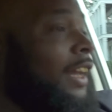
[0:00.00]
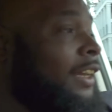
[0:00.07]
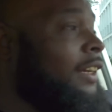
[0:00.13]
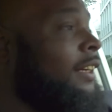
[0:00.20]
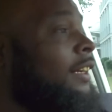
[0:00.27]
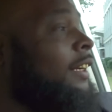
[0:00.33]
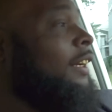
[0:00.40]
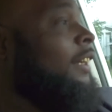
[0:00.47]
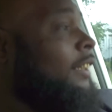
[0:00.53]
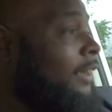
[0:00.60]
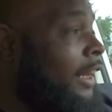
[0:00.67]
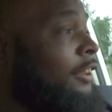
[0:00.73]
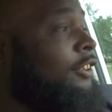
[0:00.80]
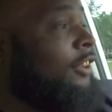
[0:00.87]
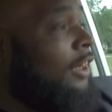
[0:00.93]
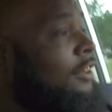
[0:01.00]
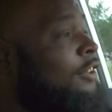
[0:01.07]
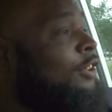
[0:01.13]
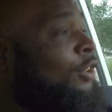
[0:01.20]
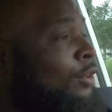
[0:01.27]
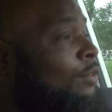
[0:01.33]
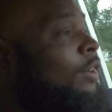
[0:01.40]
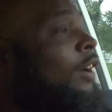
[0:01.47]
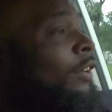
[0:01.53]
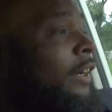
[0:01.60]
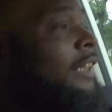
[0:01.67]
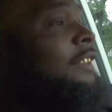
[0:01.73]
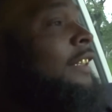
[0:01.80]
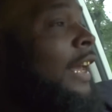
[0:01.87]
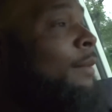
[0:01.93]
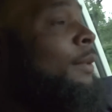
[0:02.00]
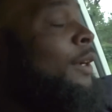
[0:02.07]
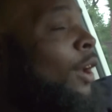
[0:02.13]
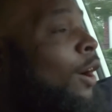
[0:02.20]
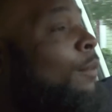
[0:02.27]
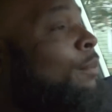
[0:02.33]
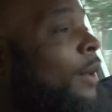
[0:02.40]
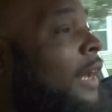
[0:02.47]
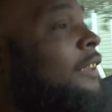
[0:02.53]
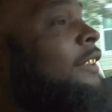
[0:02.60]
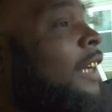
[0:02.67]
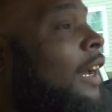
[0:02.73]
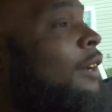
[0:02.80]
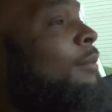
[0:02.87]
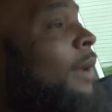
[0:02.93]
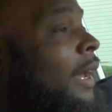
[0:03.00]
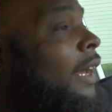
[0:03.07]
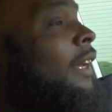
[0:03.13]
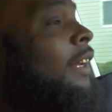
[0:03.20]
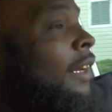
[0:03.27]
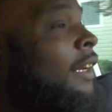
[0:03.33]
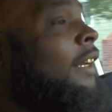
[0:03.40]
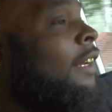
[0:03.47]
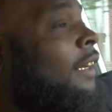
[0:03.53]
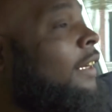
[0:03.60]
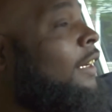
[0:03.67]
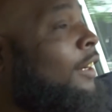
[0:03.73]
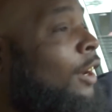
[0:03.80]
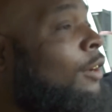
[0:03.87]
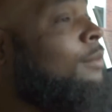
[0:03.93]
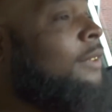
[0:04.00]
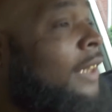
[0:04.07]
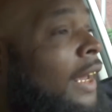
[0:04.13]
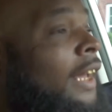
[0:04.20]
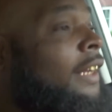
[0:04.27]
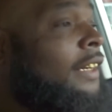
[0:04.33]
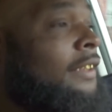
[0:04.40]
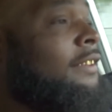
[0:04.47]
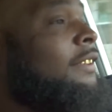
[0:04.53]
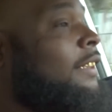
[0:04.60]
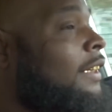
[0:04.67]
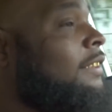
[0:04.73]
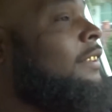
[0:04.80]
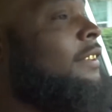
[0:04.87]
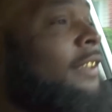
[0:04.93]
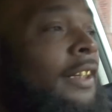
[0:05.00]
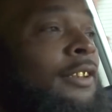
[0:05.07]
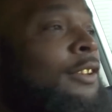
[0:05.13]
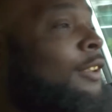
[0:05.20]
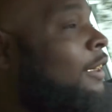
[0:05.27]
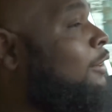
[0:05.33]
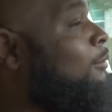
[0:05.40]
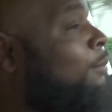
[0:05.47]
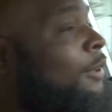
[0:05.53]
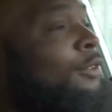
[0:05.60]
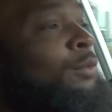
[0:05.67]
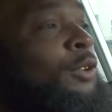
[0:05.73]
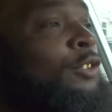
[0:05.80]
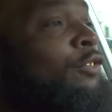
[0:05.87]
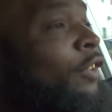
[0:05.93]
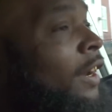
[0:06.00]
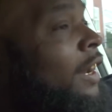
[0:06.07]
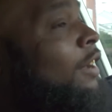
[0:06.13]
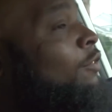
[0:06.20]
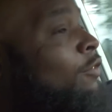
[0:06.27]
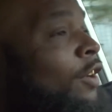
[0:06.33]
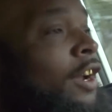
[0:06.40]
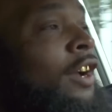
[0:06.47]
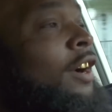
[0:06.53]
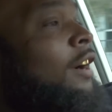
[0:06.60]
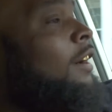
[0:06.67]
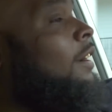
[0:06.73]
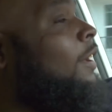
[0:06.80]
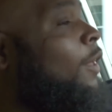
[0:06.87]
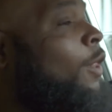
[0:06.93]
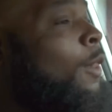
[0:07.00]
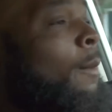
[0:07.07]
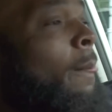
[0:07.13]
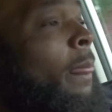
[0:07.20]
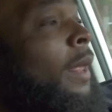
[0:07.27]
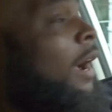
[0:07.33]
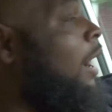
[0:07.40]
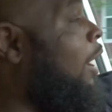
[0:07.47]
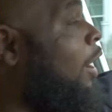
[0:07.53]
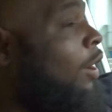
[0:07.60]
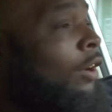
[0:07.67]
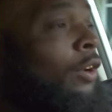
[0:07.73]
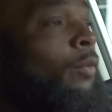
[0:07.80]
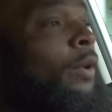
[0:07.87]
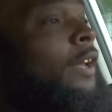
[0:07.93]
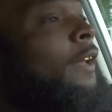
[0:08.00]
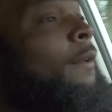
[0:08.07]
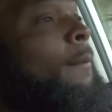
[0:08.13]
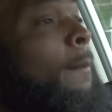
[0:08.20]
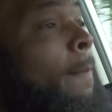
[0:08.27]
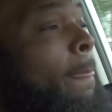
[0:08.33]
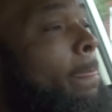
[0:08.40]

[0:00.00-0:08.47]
get you that just do on that St. Bernard project, man. You know what I'm saying? This this this this was really real. Some all hard, the way. Some were